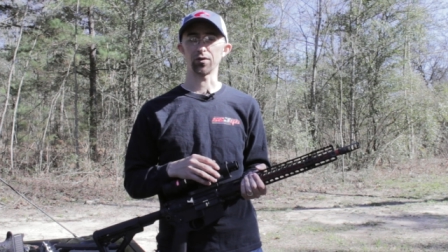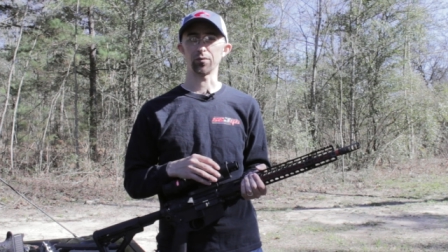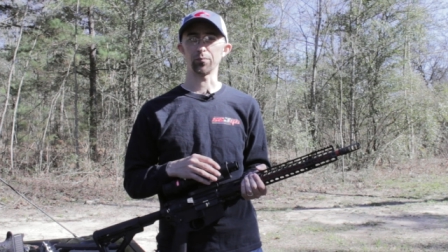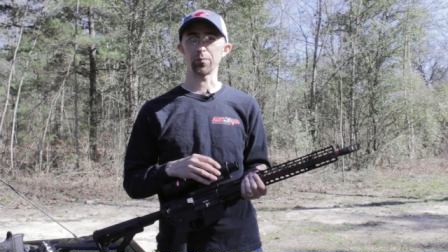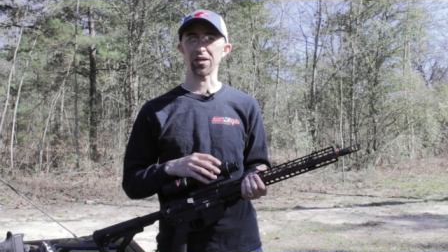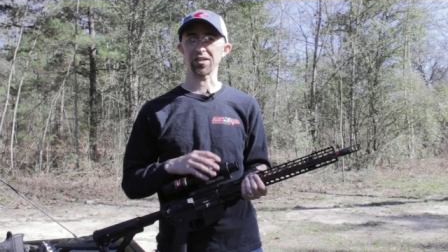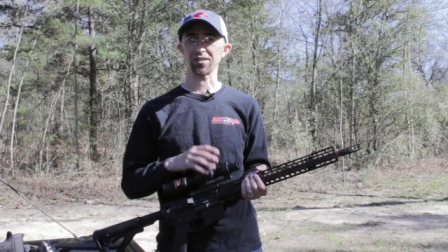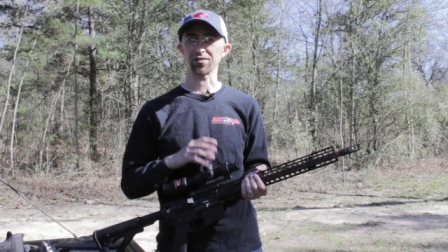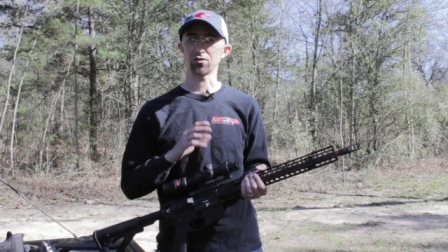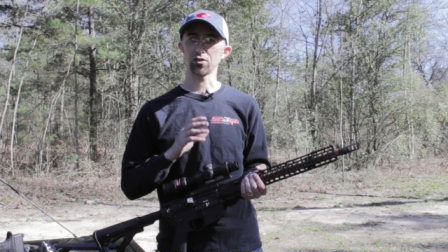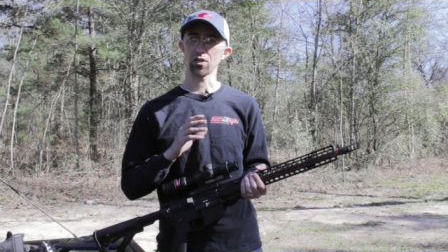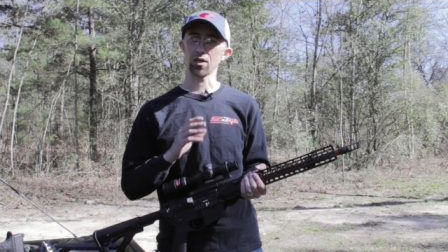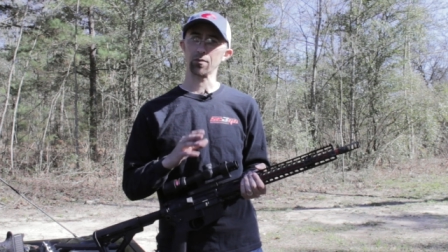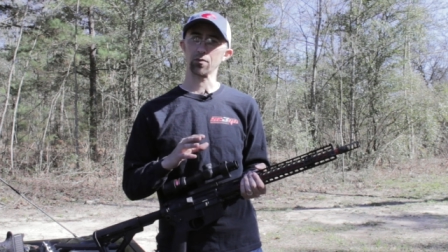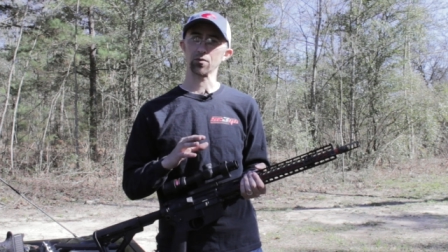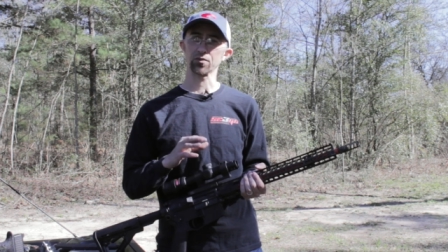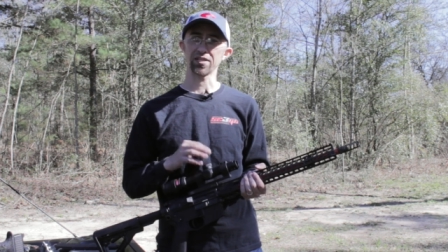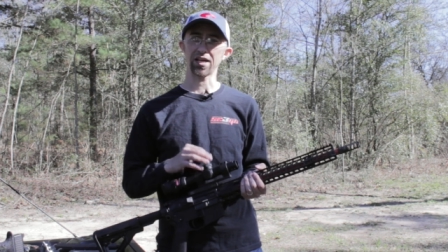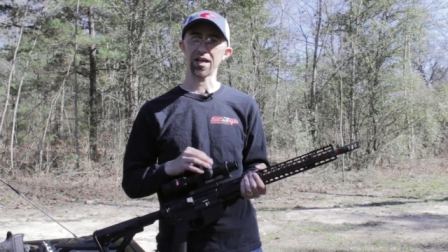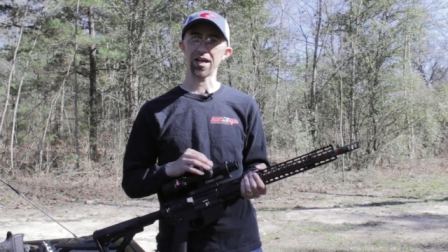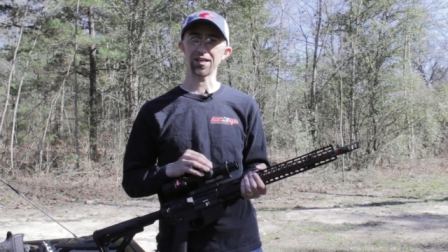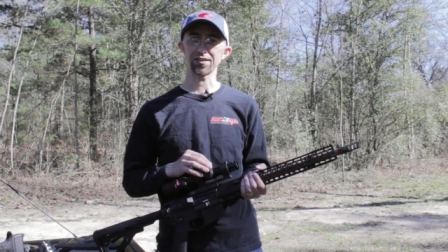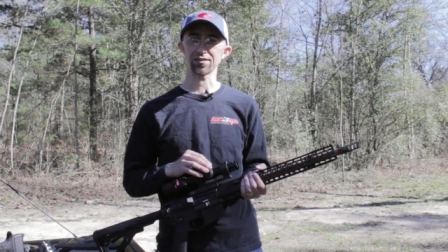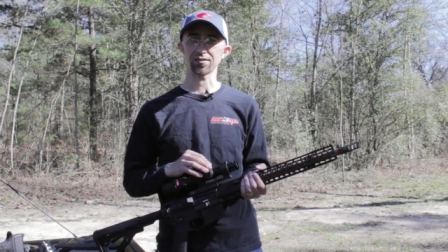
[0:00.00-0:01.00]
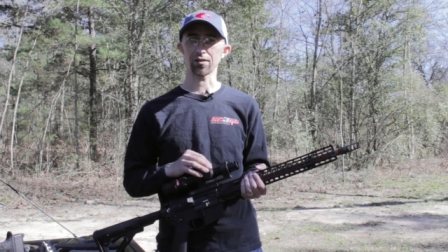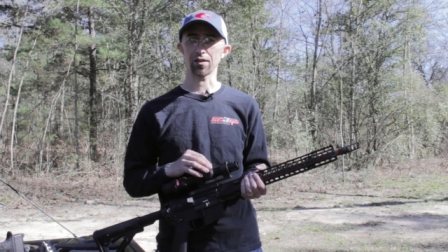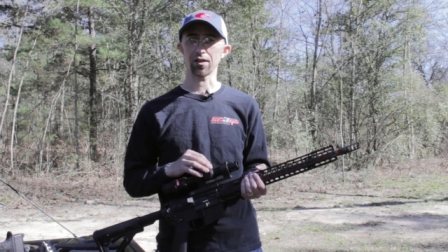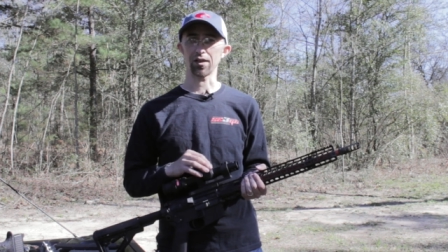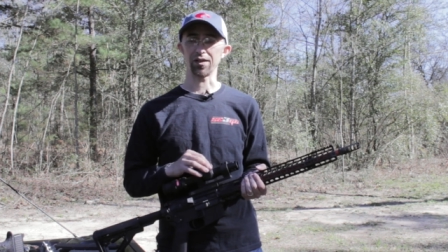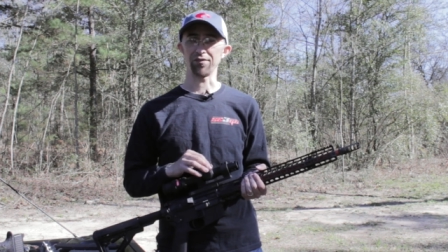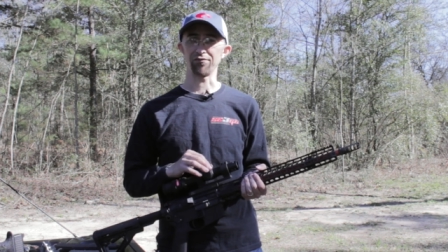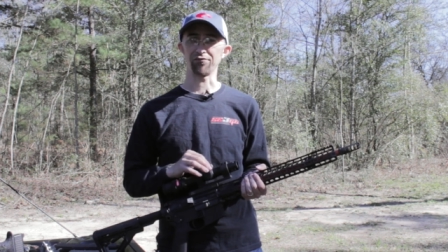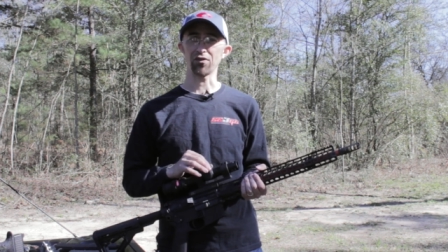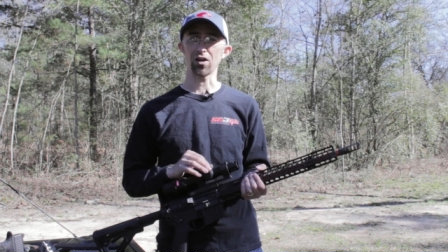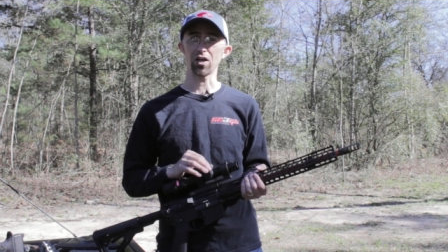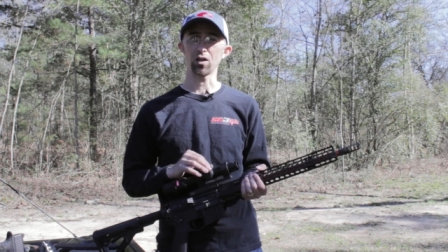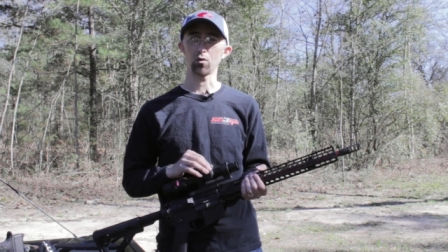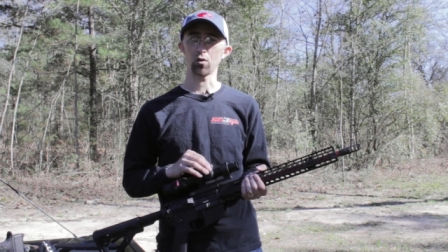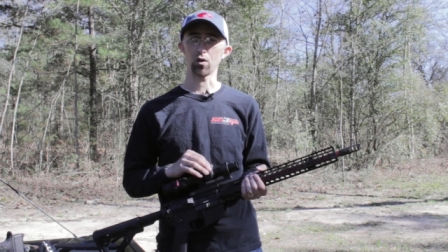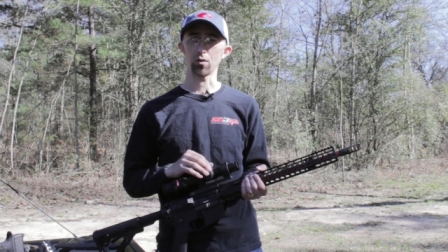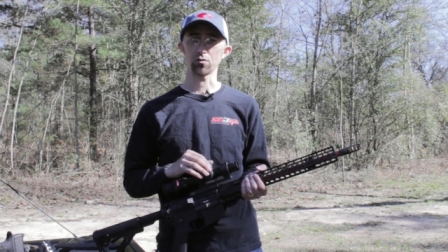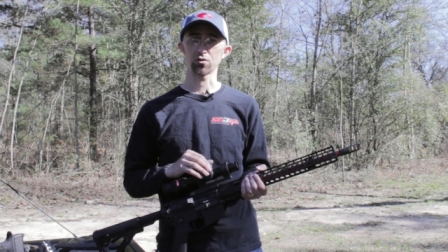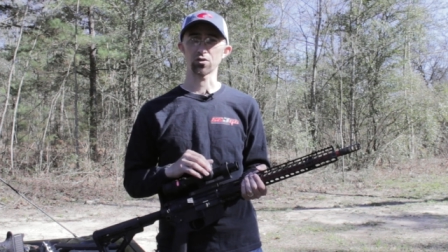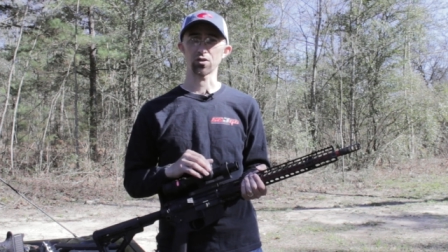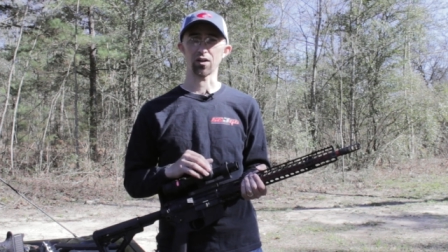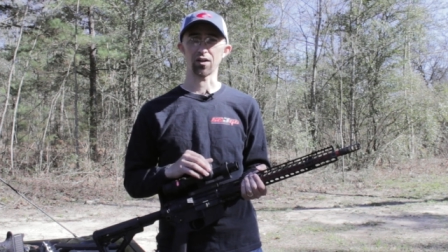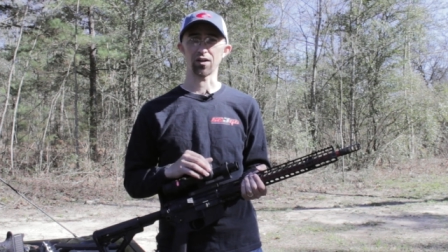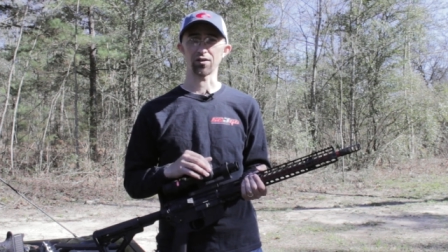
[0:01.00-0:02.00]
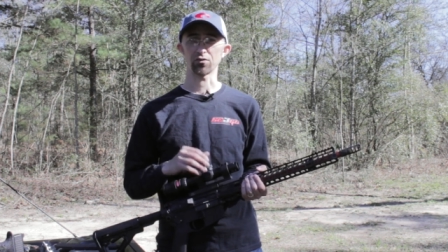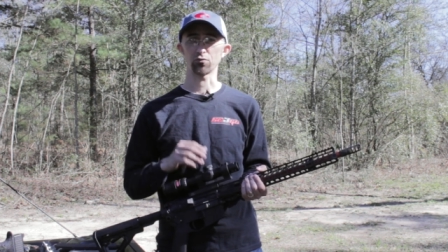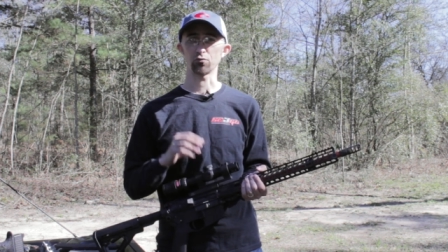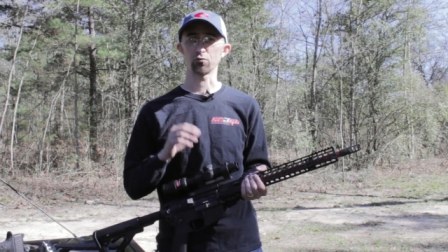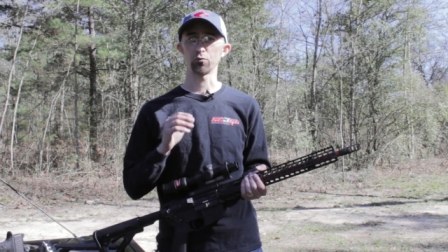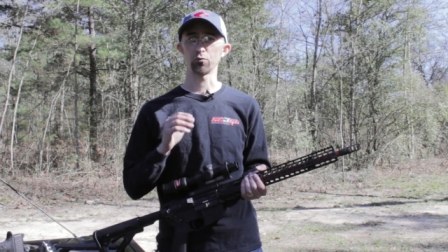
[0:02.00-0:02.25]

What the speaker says: and makes double taps and follow-up shots